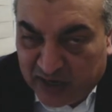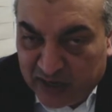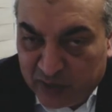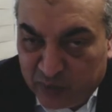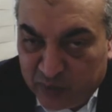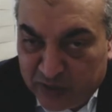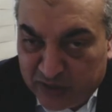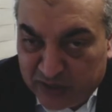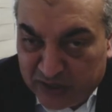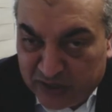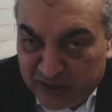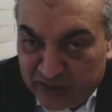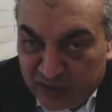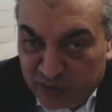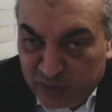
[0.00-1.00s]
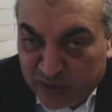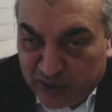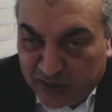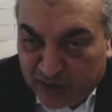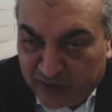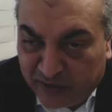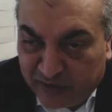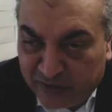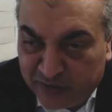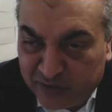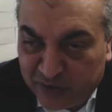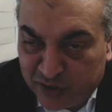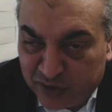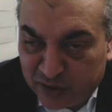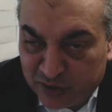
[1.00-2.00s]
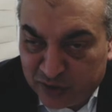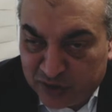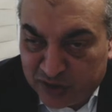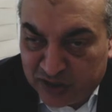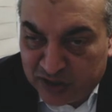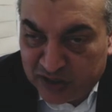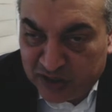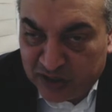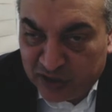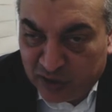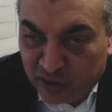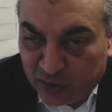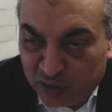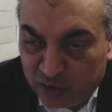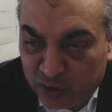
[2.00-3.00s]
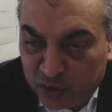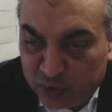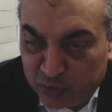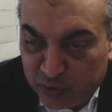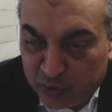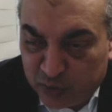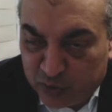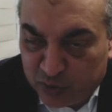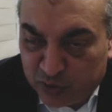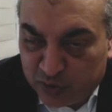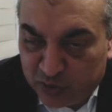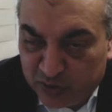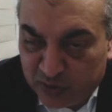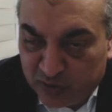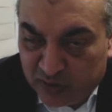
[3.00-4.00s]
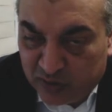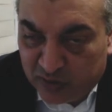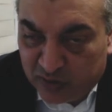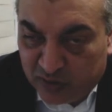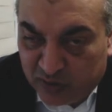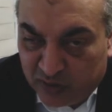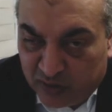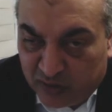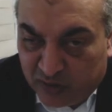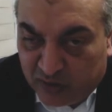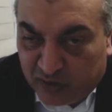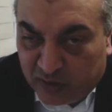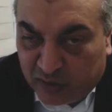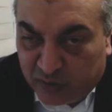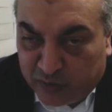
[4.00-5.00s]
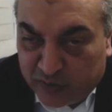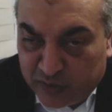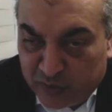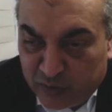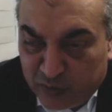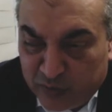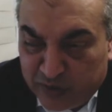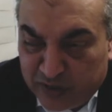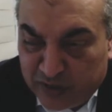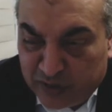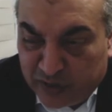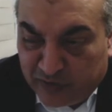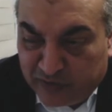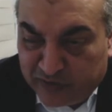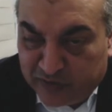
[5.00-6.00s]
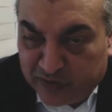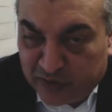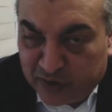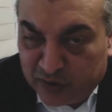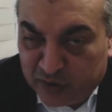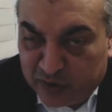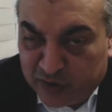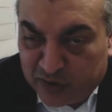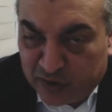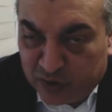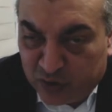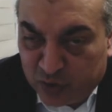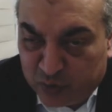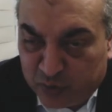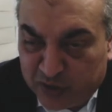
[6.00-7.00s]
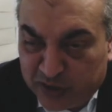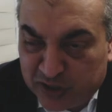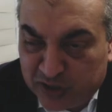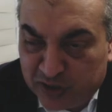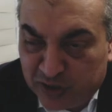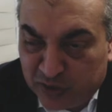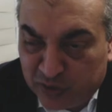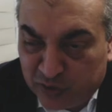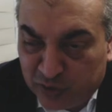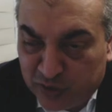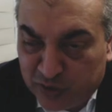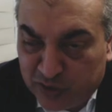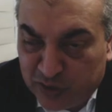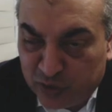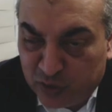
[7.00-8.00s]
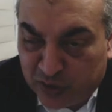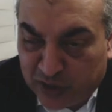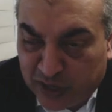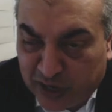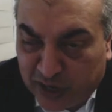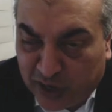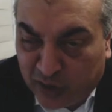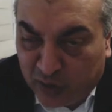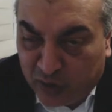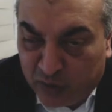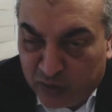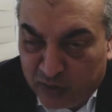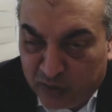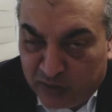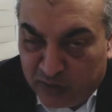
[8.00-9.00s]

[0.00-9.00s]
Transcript: And we need to have certainty on those points. The reason we need to have certainty on those points is not only to allow